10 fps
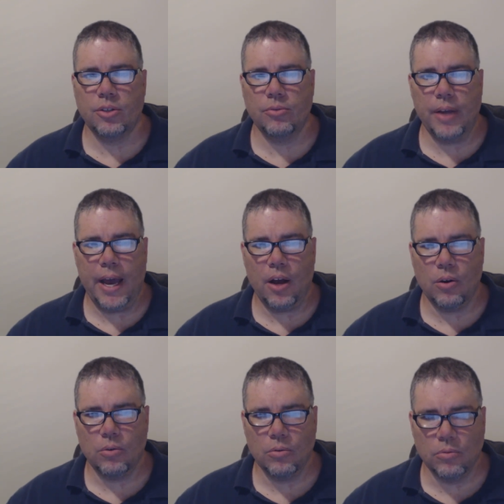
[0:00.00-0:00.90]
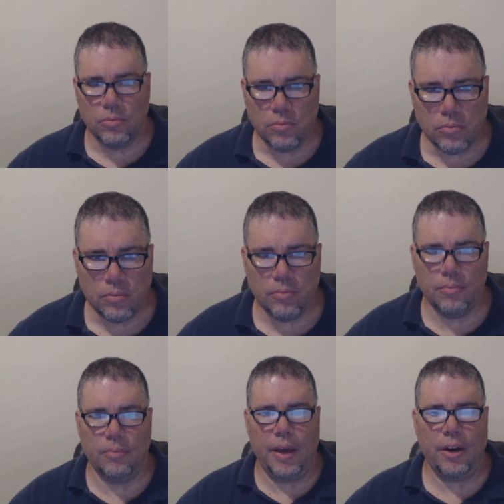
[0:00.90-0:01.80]
to now
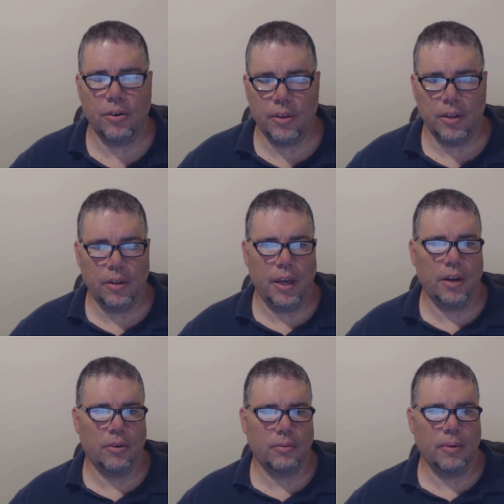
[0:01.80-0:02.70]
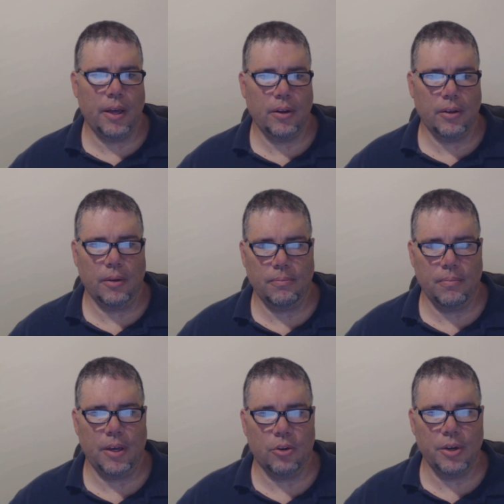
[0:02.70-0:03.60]
enter the enter
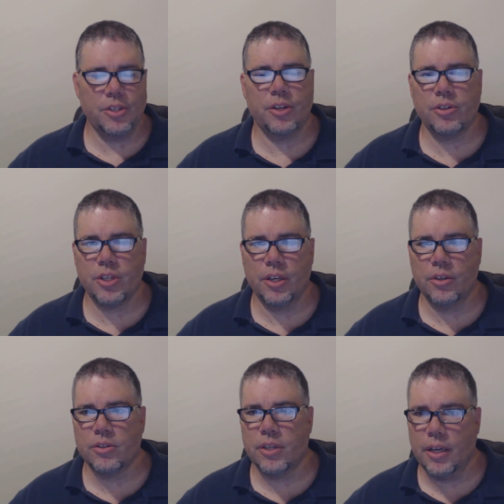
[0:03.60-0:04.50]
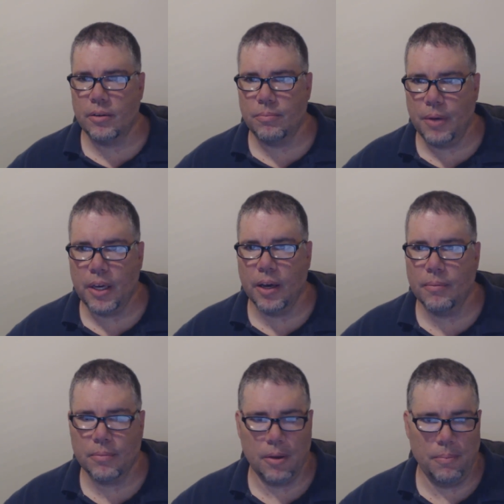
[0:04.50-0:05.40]
increase their skills and
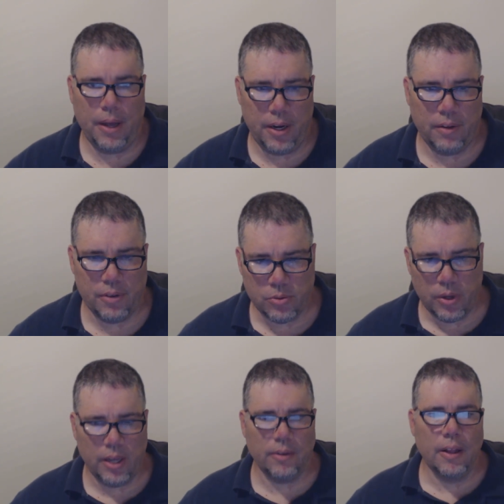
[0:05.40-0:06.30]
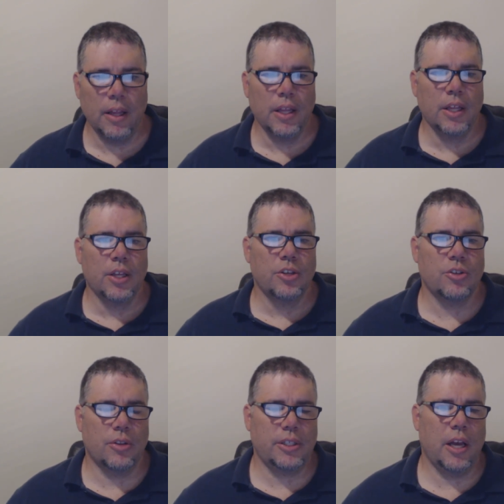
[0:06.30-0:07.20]
become competitive as well
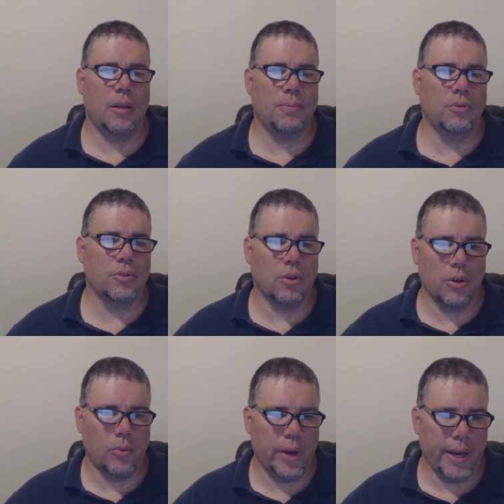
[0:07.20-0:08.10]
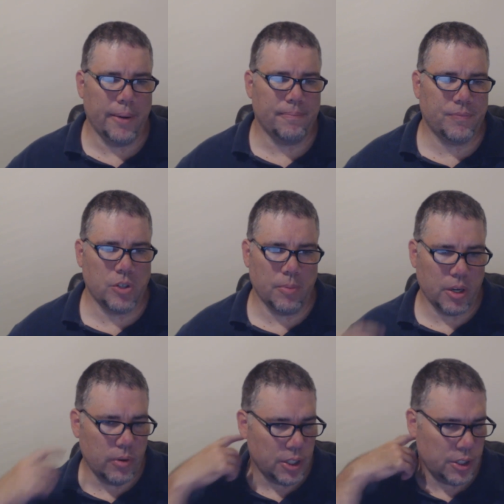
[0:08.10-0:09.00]
so the talent pool is going way up so
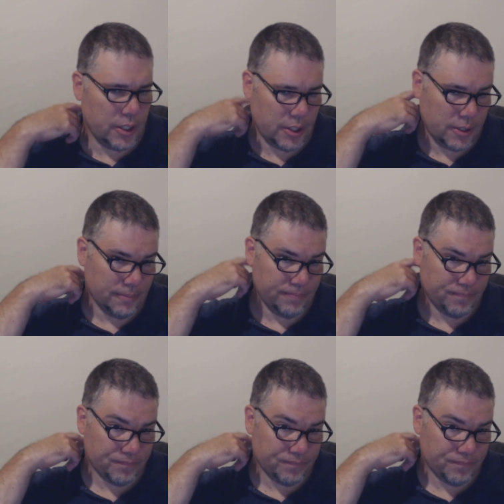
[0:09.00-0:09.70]
my question is